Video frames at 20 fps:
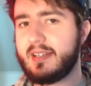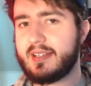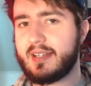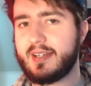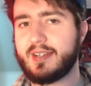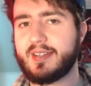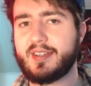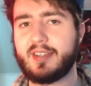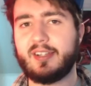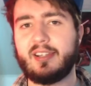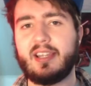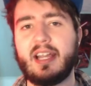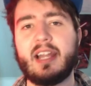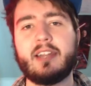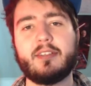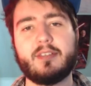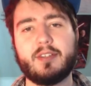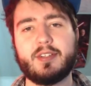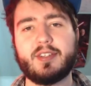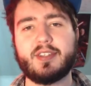does a lot
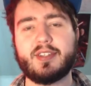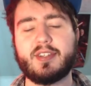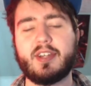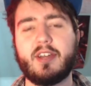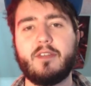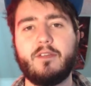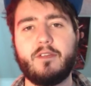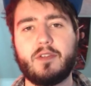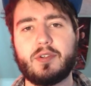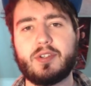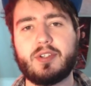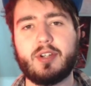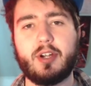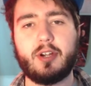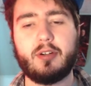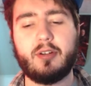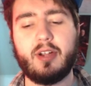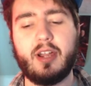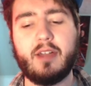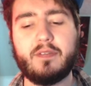of good stuff for
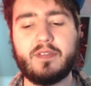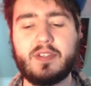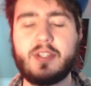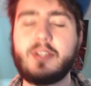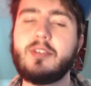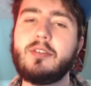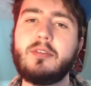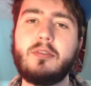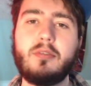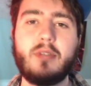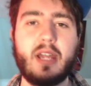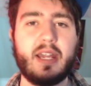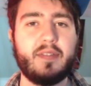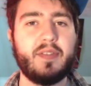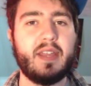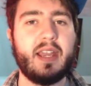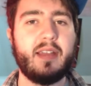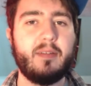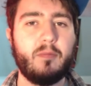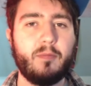StarCraft 2 and
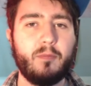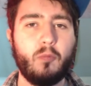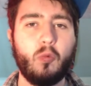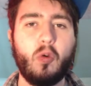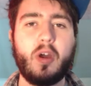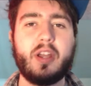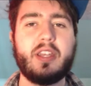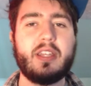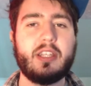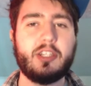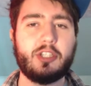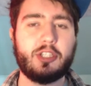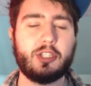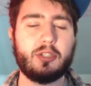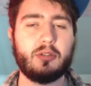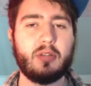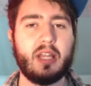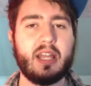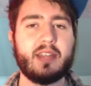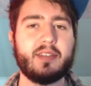that one
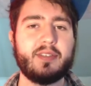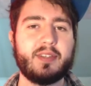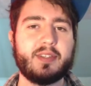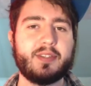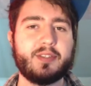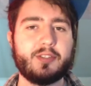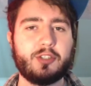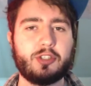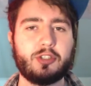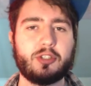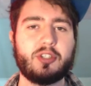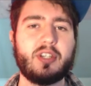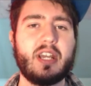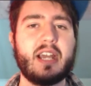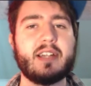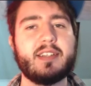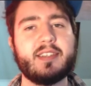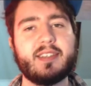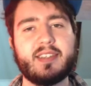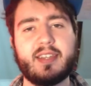issue like this should
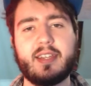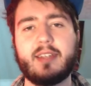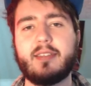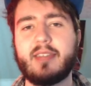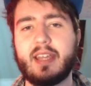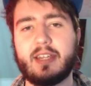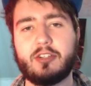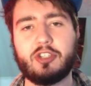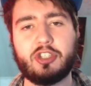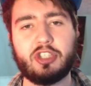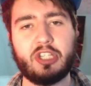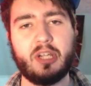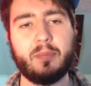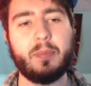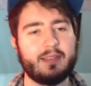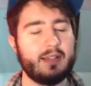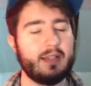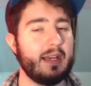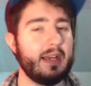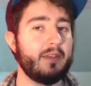not sink that
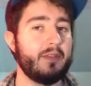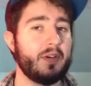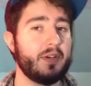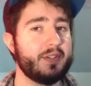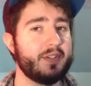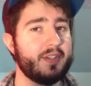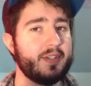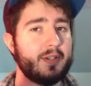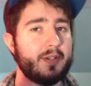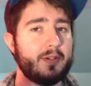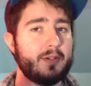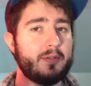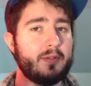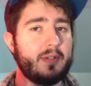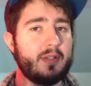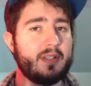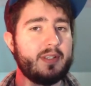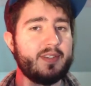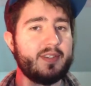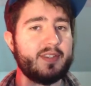ship. I've also
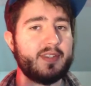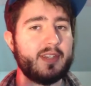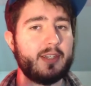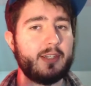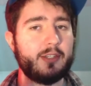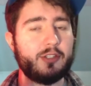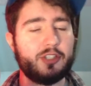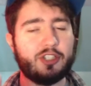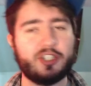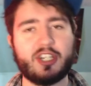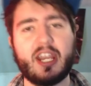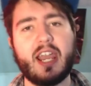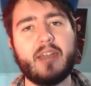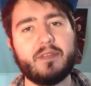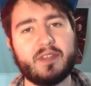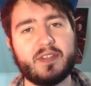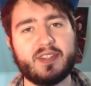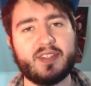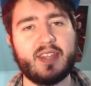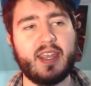seen
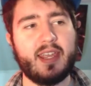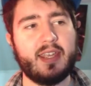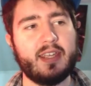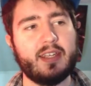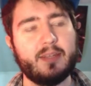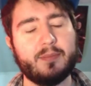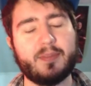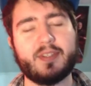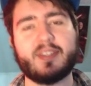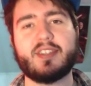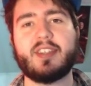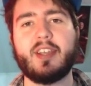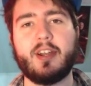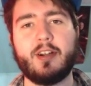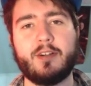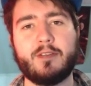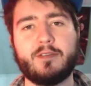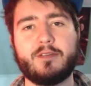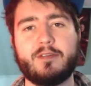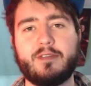Shaft say
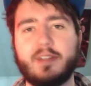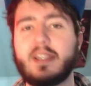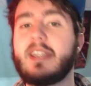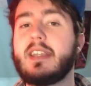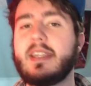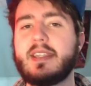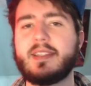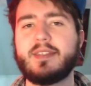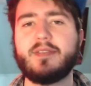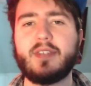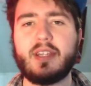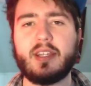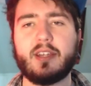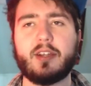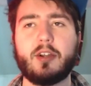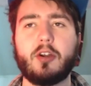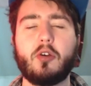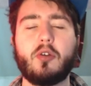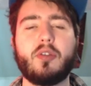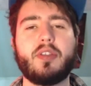himself in his
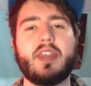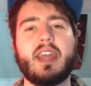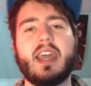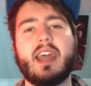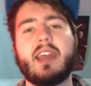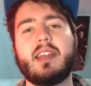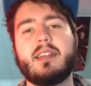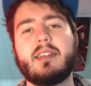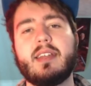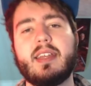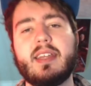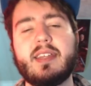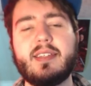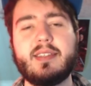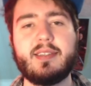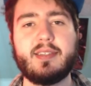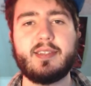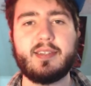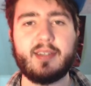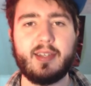video that
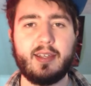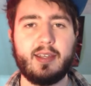his